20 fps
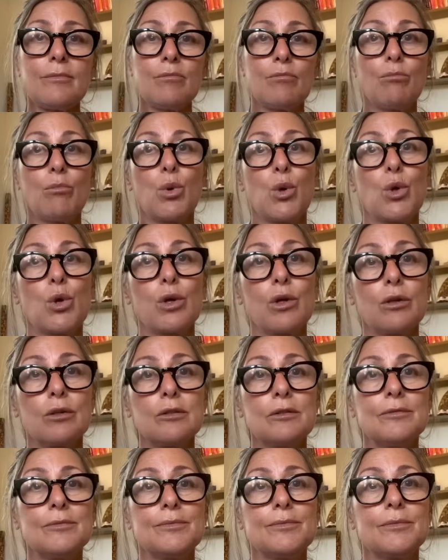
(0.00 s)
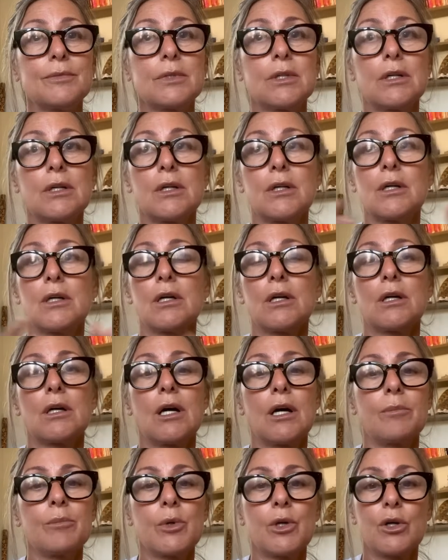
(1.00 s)
portal.
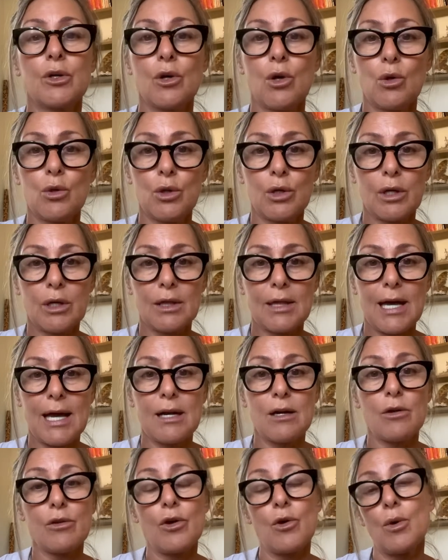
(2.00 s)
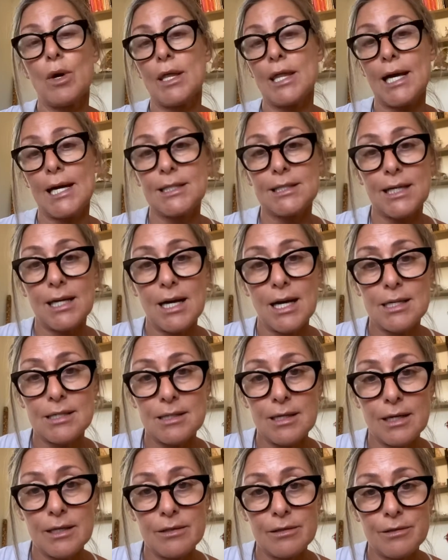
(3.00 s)
You can go look at that, although on that day I
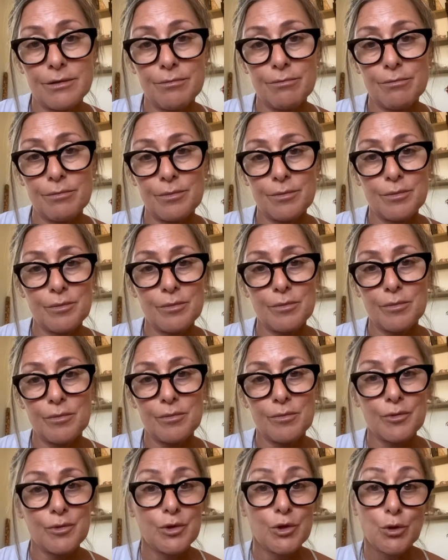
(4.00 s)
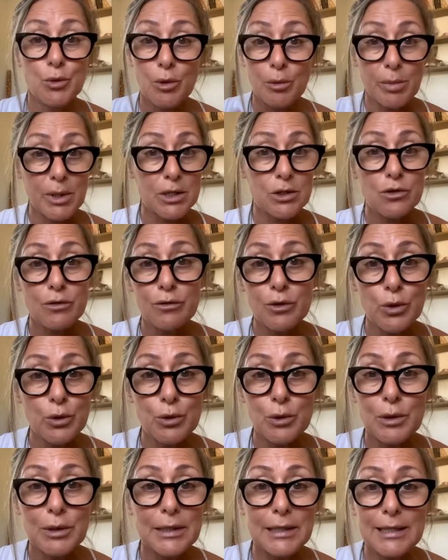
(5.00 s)
said do a bunch of
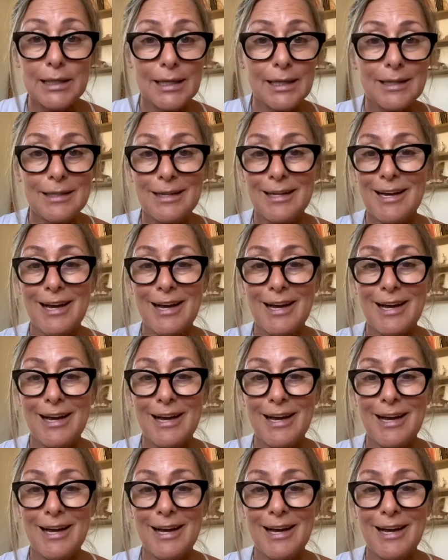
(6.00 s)
Kundalini.